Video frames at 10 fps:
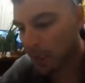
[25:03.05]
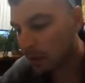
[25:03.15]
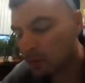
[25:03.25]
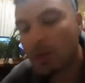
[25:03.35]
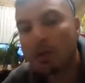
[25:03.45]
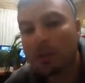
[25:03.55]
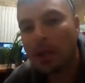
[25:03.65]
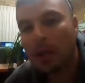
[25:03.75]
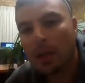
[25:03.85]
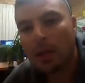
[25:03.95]
But now you know
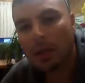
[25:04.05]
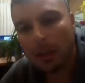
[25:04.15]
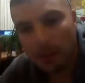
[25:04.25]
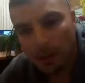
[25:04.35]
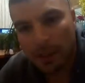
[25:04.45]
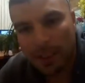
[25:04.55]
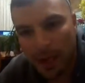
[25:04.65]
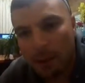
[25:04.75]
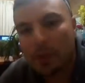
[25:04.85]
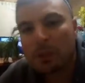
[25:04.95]
it
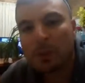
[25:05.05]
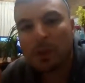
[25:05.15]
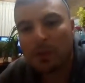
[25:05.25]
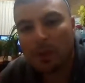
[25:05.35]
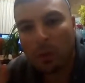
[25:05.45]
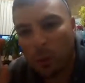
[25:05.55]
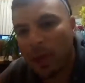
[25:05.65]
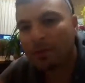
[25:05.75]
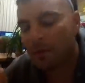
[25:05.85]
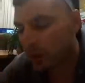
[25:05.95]
happens because of the
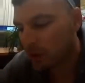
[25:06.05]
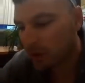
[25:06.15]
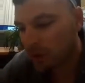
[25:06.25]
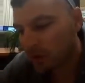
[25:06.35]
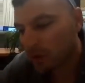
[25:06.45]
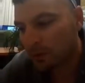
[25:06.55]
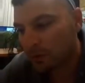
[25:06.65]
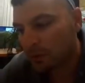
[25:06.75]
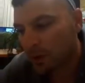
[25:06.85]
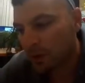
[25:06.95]
wave function
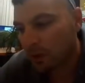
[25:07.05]
itself.